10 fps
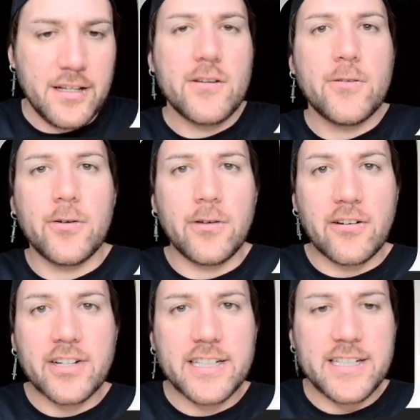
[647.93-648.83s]
your
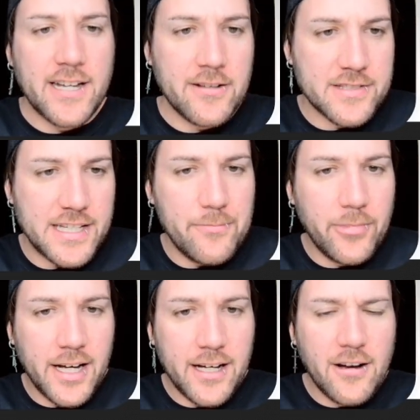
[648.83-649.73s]
login details to
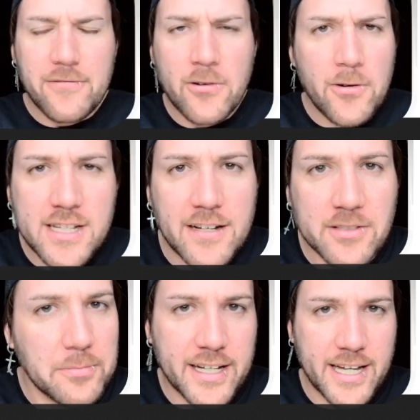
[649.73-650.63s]
Empire. Of course I have
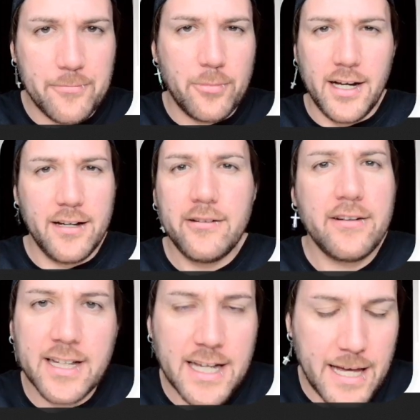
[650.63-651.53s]
to plug Empire. Who do
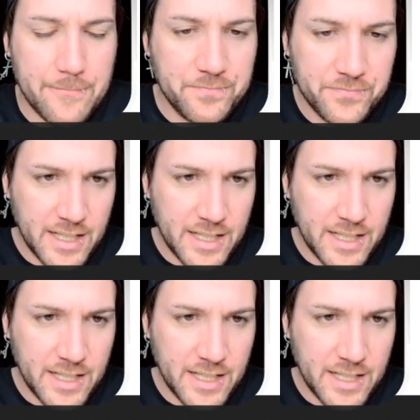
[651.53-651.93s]
you think I am?